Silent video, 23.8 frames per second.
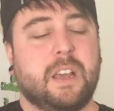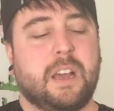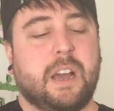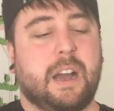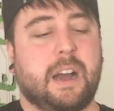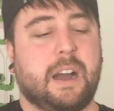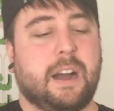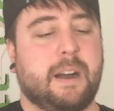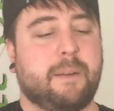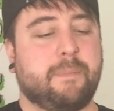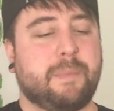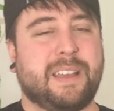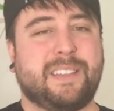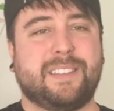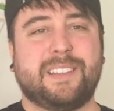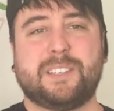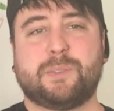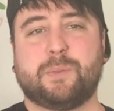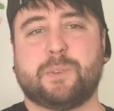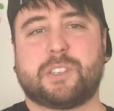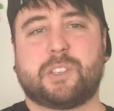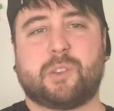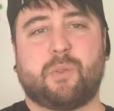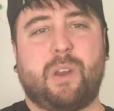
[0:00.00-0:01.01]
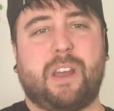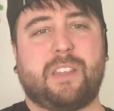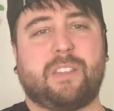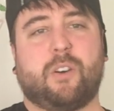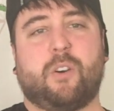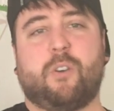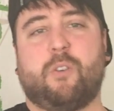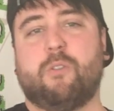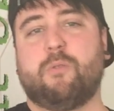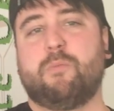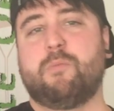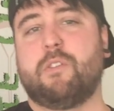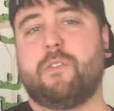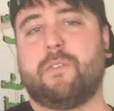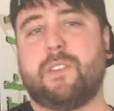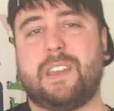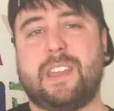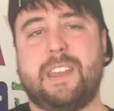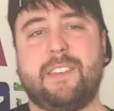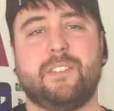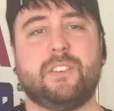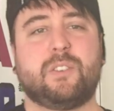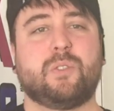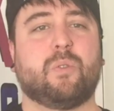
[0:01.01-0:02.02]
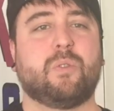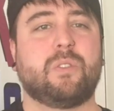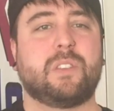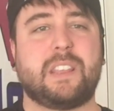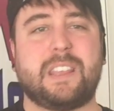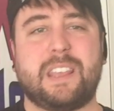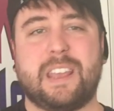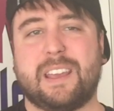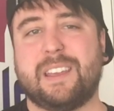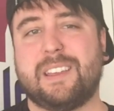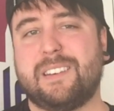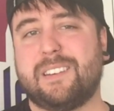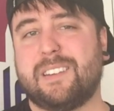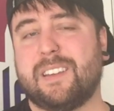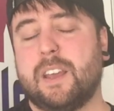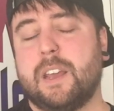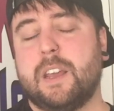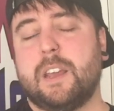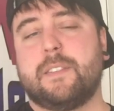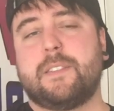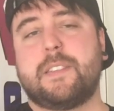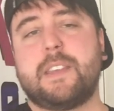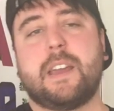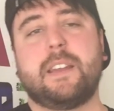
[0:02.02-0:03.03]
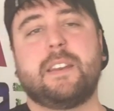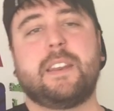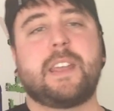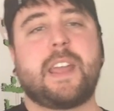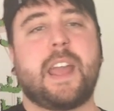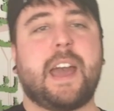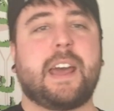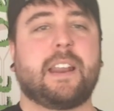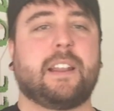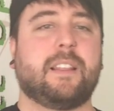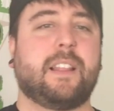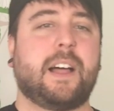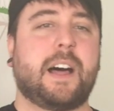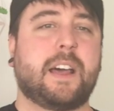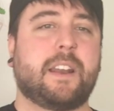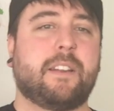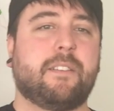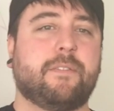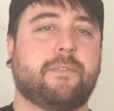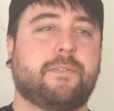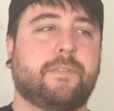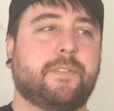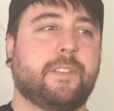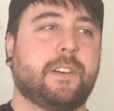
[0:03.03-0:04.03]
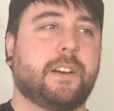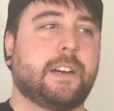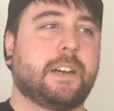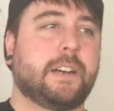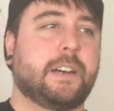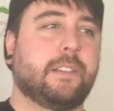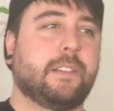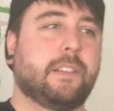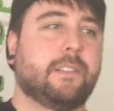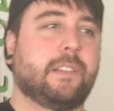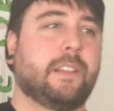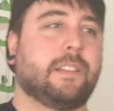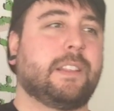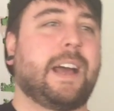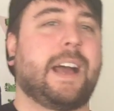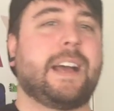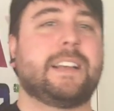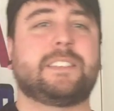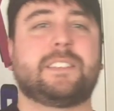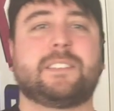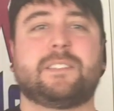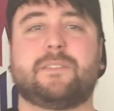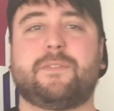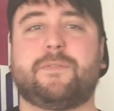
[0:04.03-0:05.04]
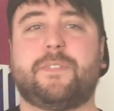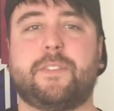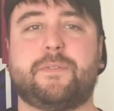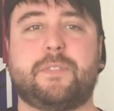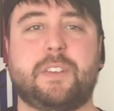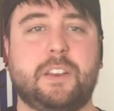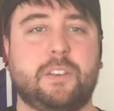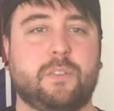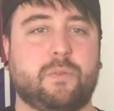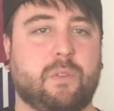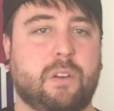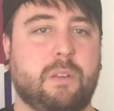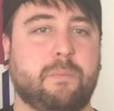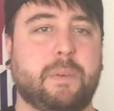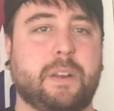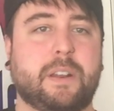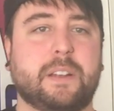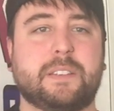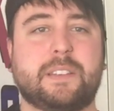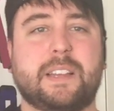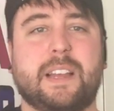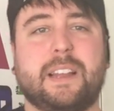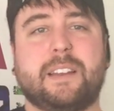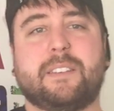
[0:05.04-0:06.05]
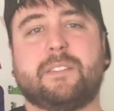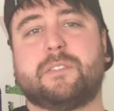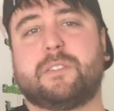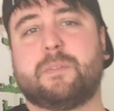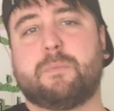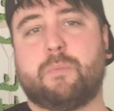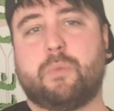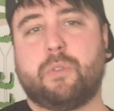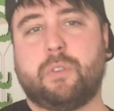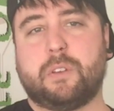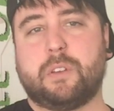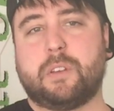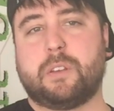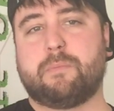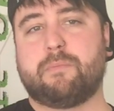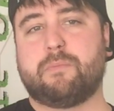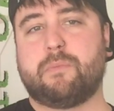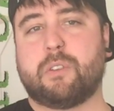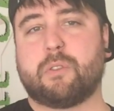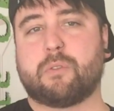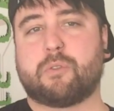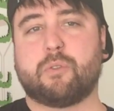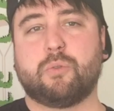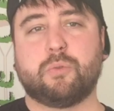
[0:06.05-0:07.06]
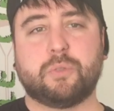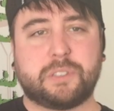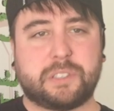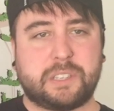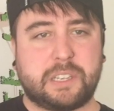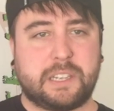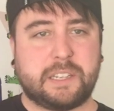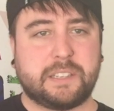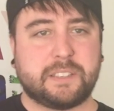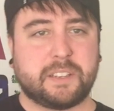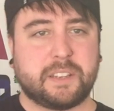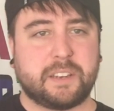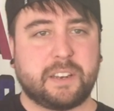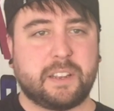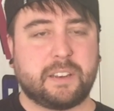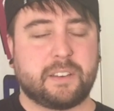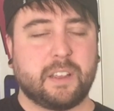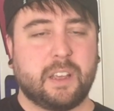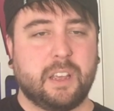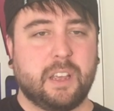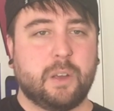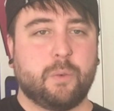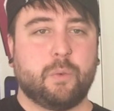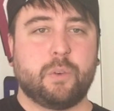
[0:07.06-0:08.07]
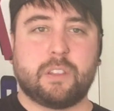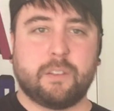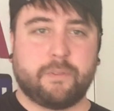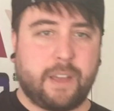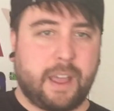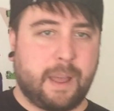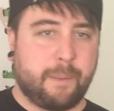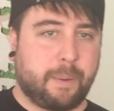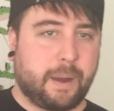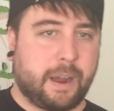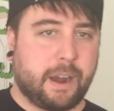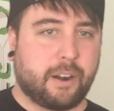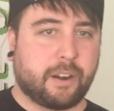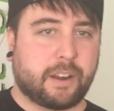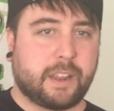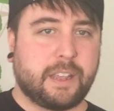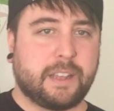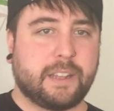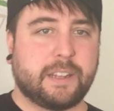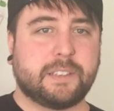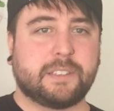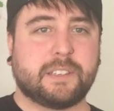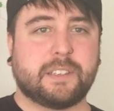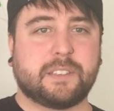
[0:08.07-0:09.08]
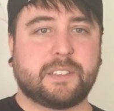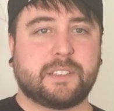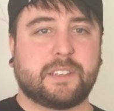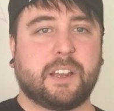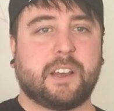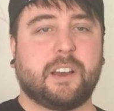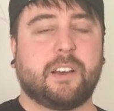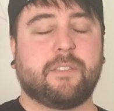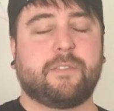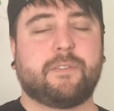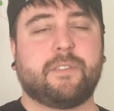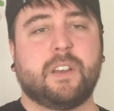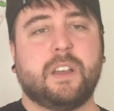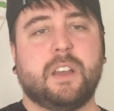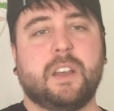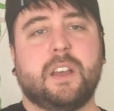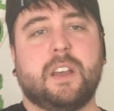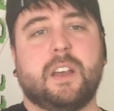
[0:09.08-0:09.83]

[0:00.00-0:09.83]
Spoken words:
And this was throughout the whole movie, even toward the end. The ending had a lot of, the last 15, 20 minutes had some really, you know, cool scenes in it with the vampire kids and stuff.